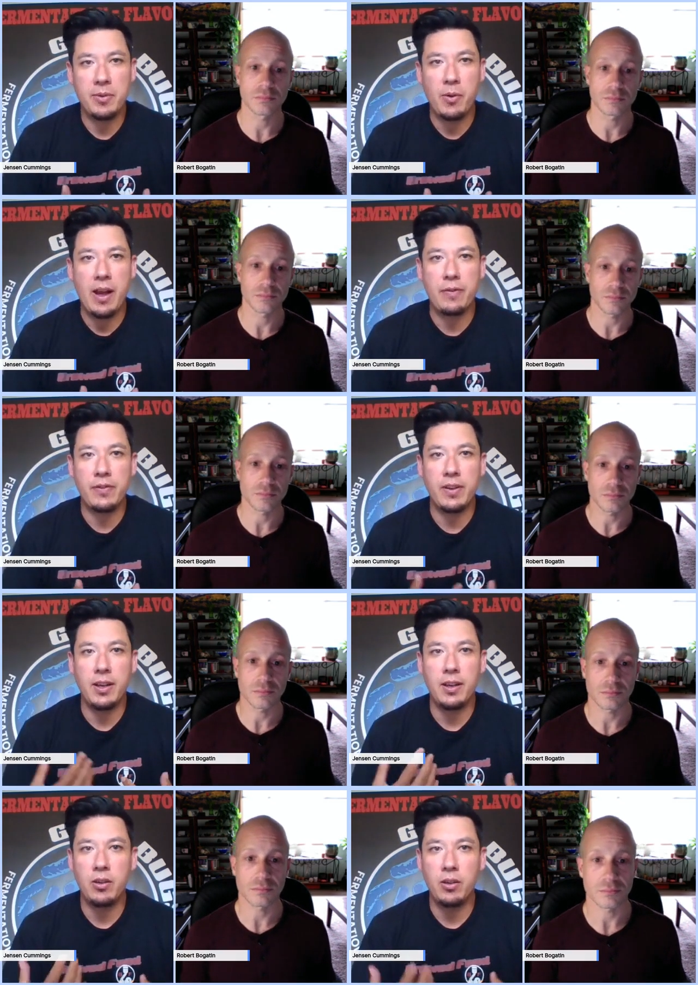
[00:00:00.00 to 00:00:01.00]

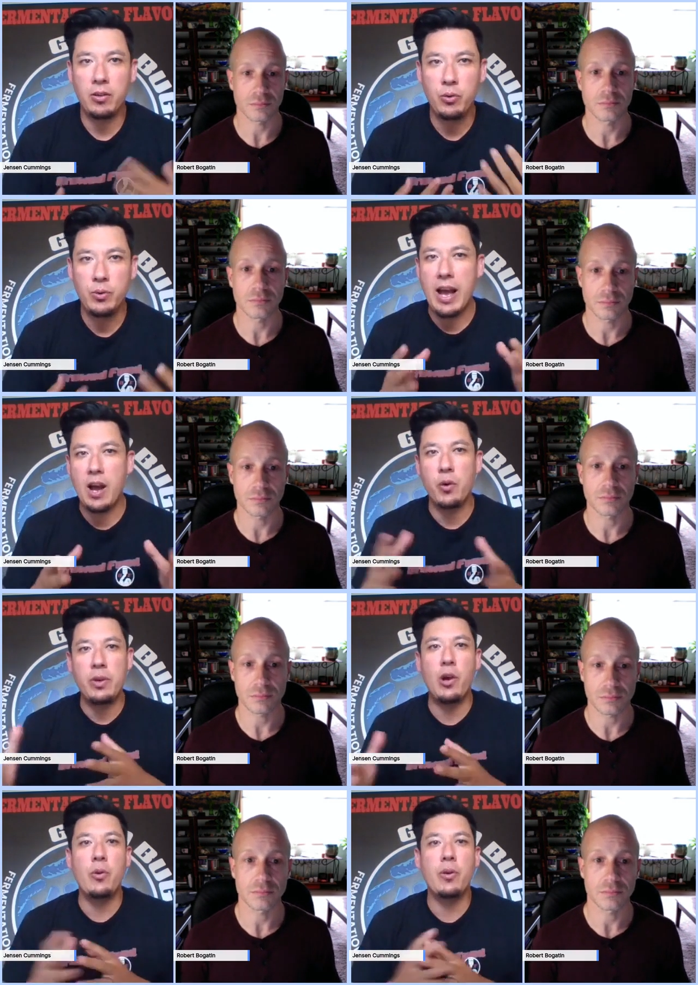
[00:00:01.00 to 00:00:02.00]
Speaker 1: demographic? Who and
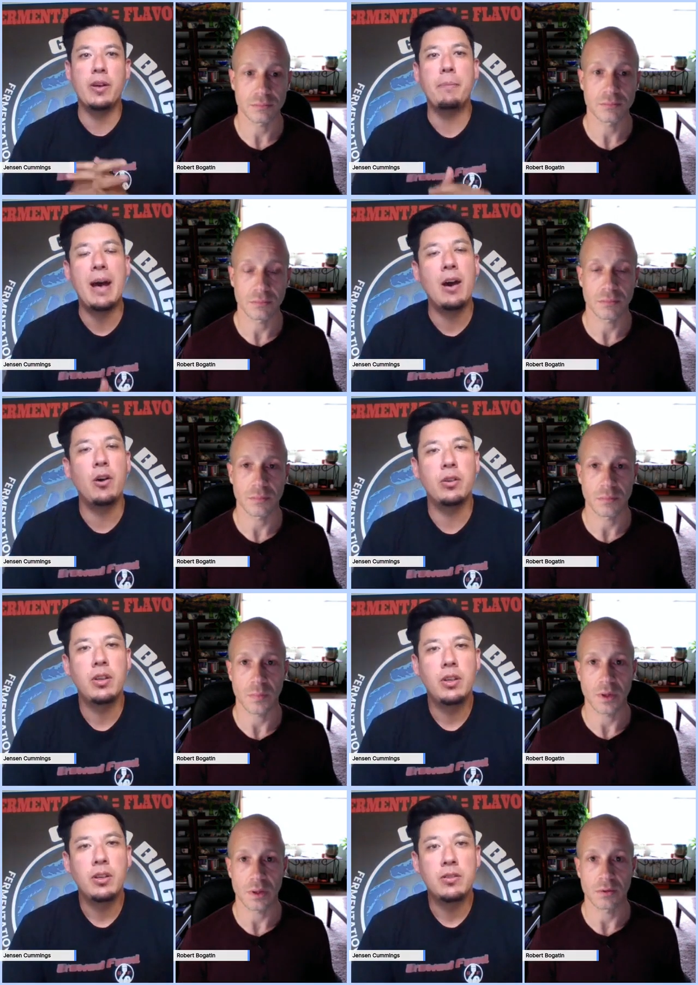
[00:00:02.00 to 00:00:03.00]
how are we going
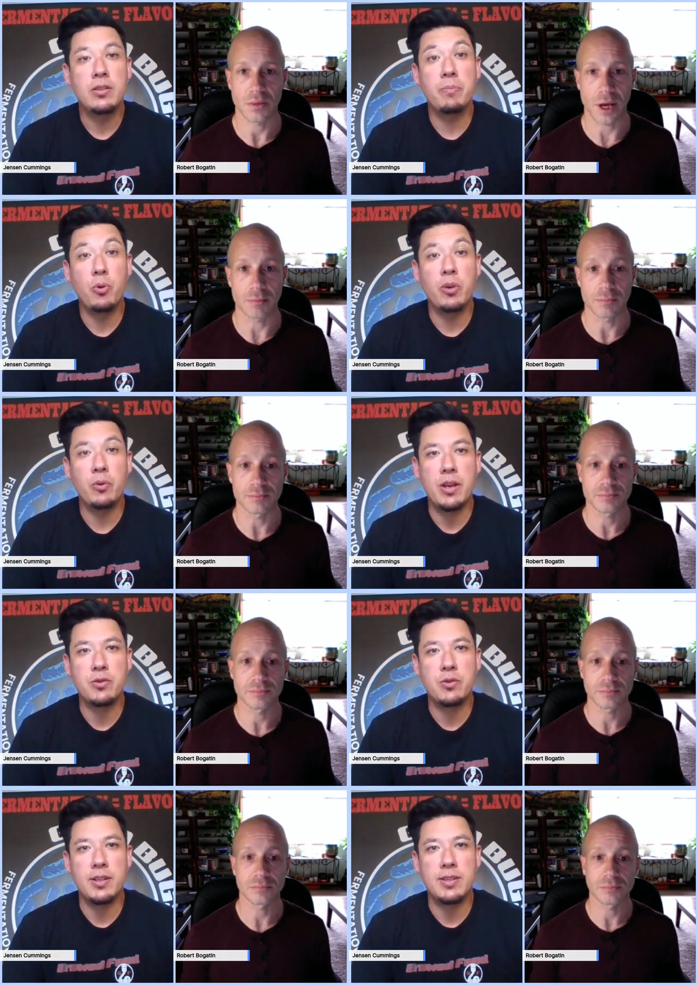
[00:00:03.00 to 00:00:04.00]
about
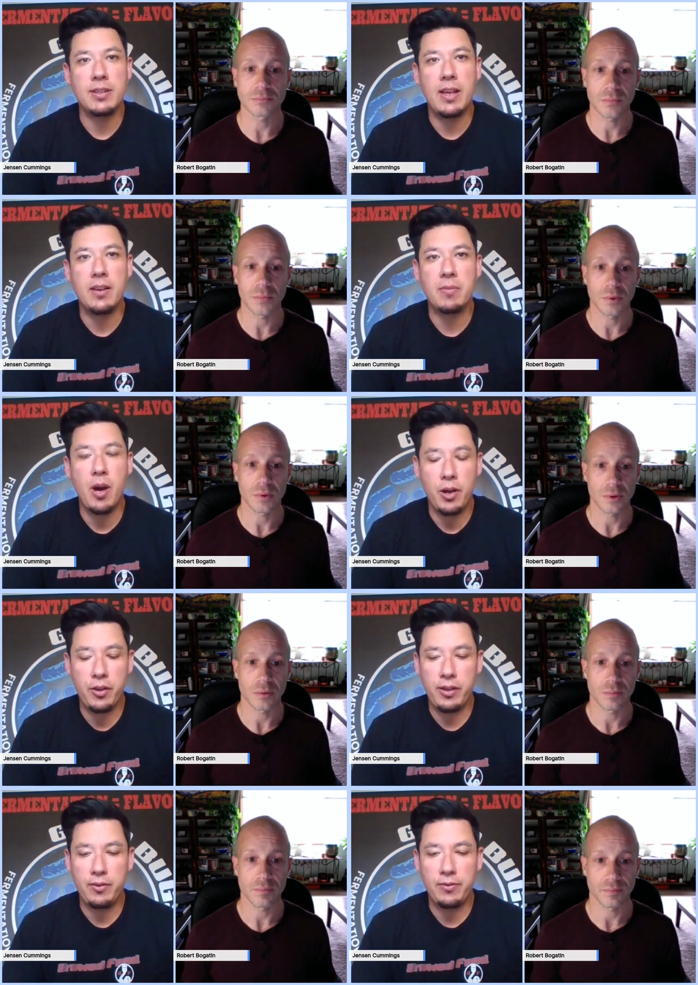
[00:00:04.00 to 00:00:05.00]
supporting restaurants and kind of the
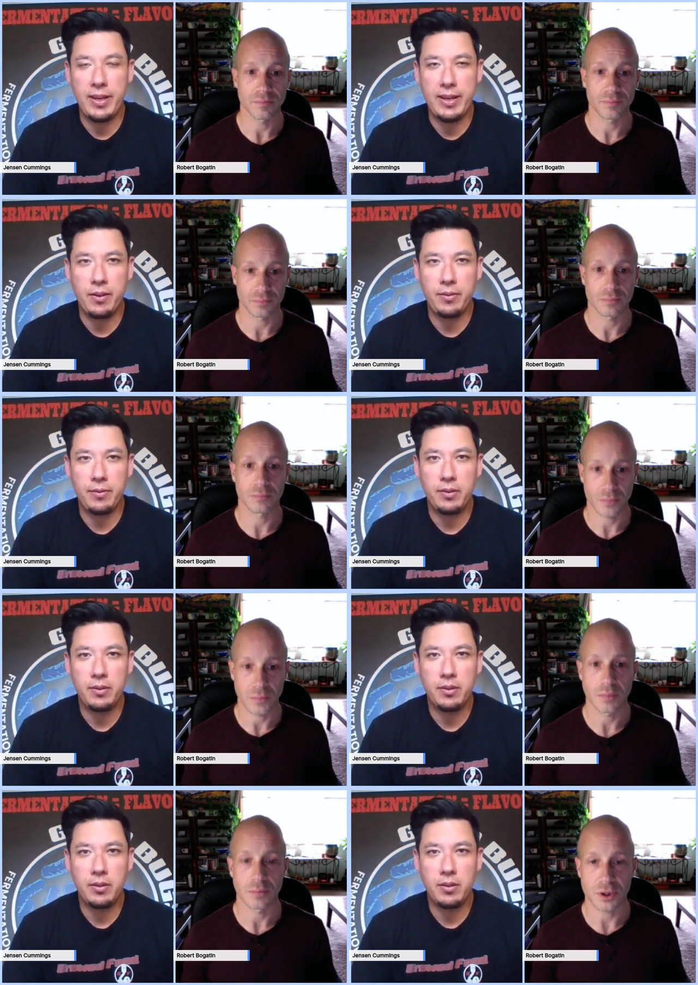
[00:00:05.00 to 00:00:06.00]
model that you've laid out?
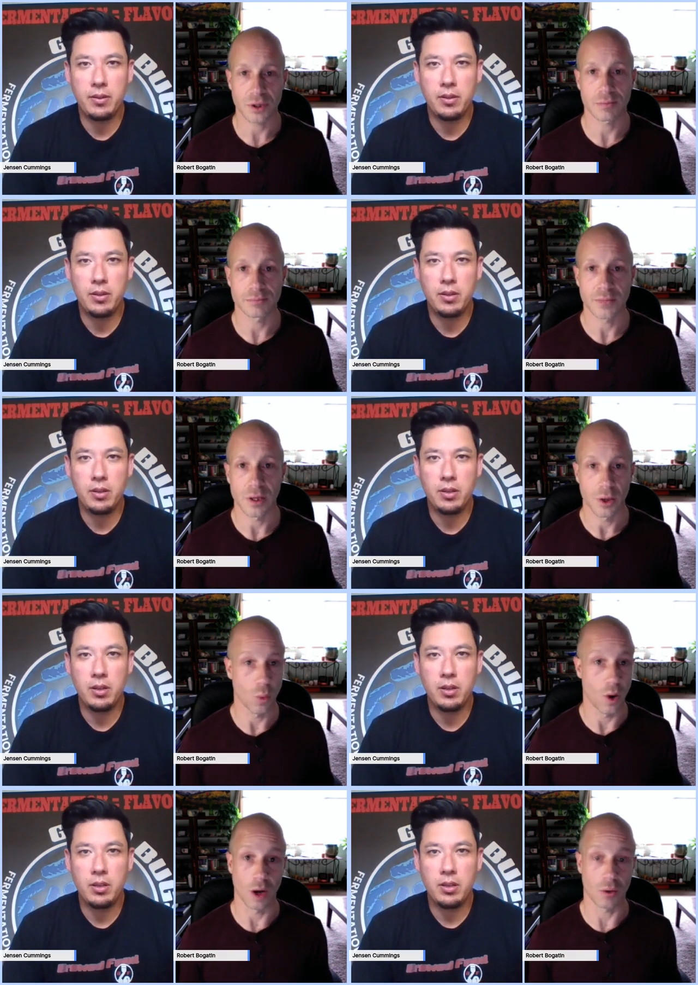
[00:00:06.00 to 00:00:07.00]
Speaker 2: Sure.
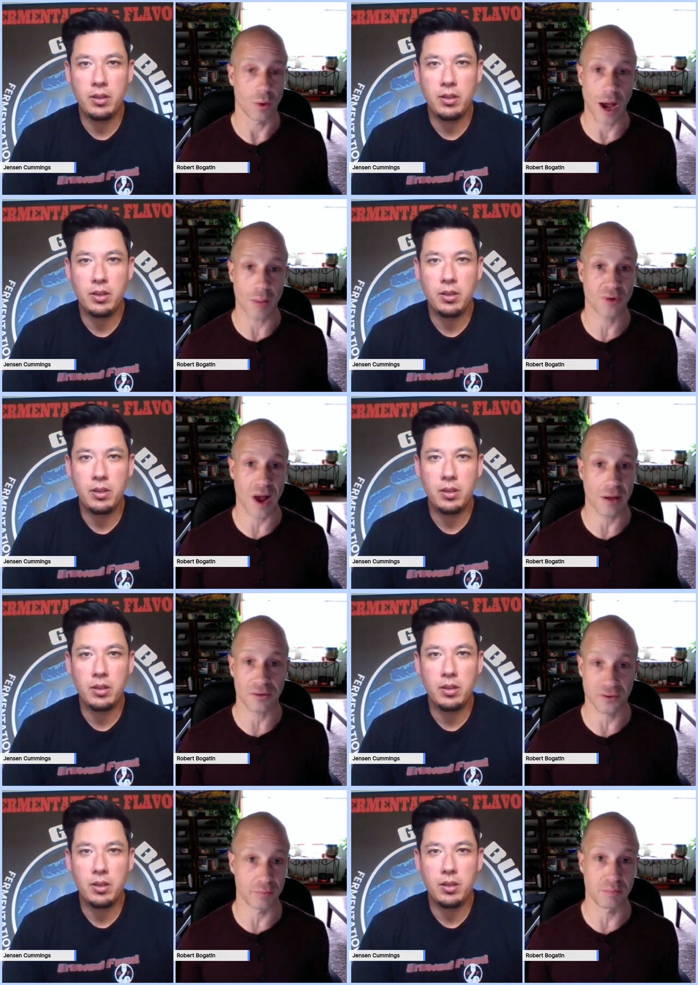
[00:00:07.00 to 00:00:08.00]
Well, I'm proud
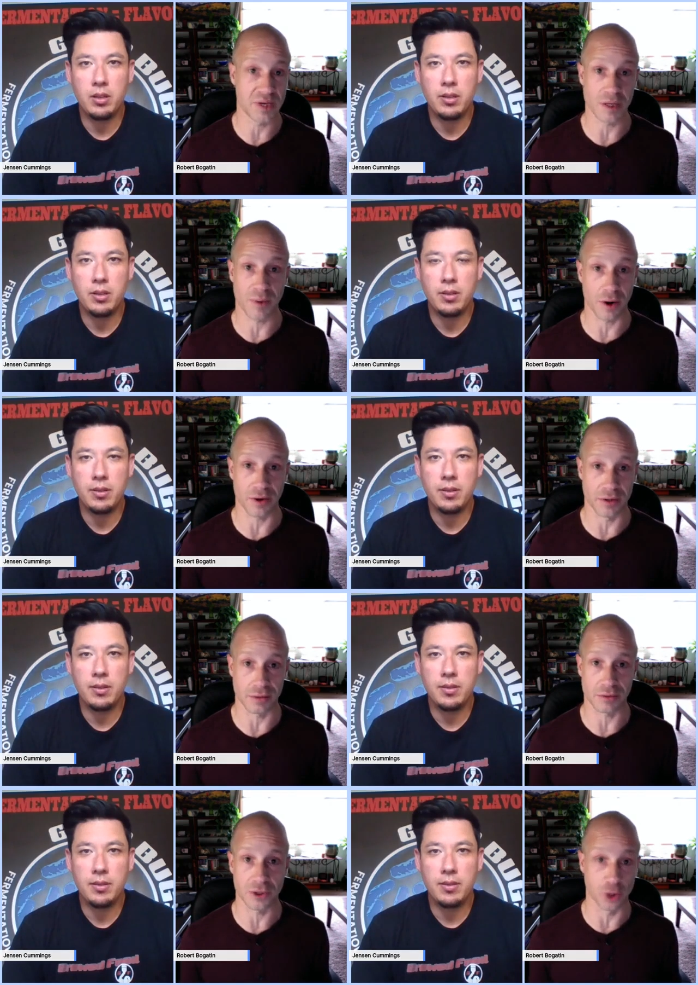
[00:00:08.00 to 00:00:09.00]
to be a part of
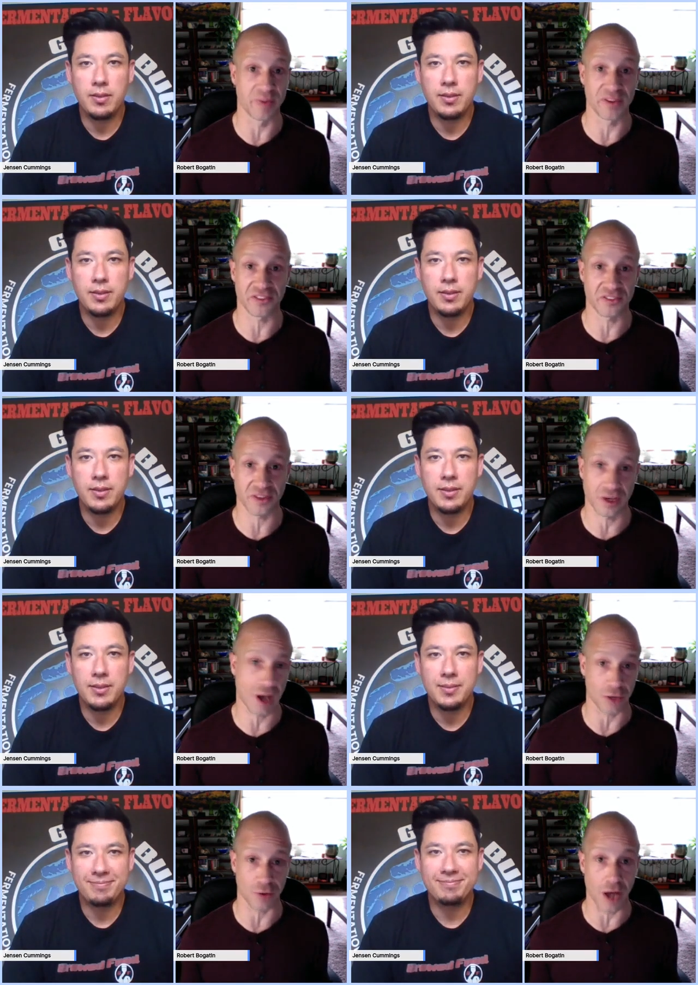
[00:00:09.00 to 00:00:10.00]
the Good Business
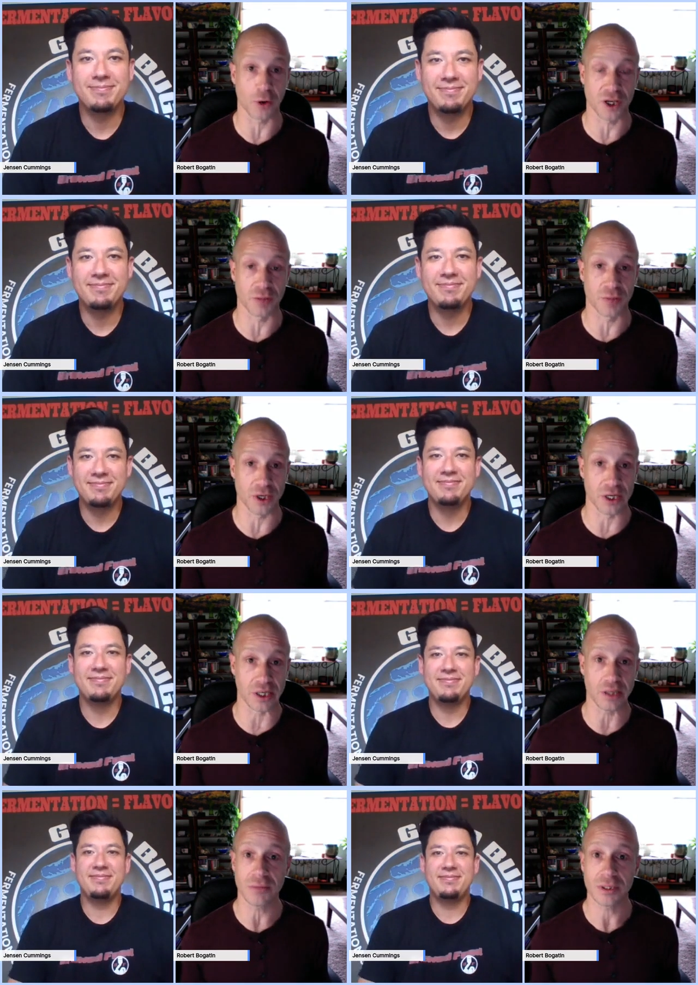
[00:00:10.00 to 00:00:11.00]
Colorado
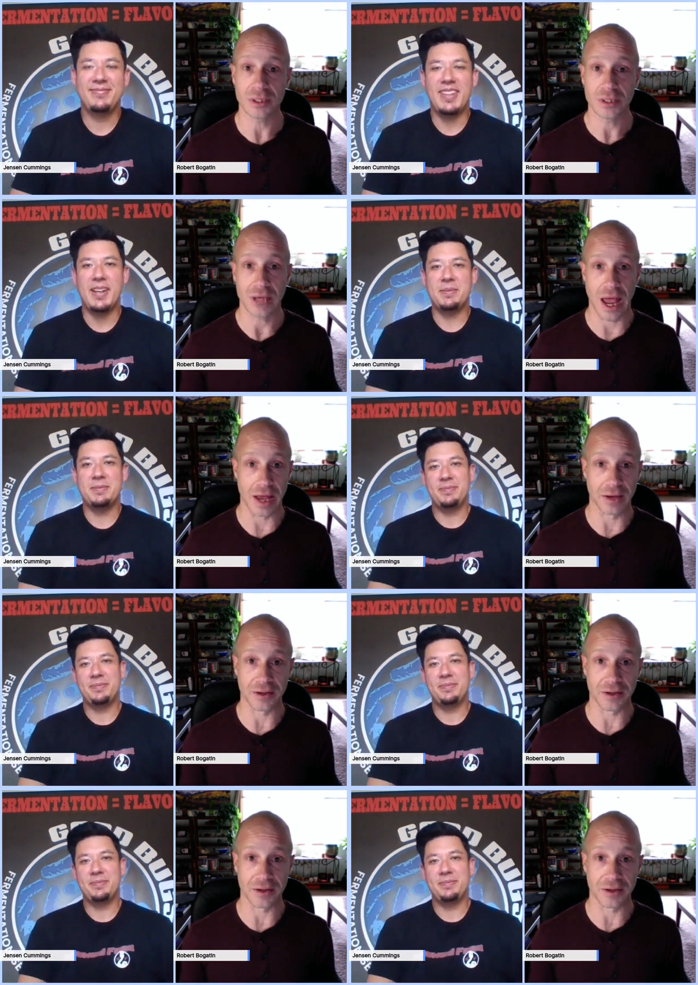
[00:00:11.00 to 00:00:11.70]
community. And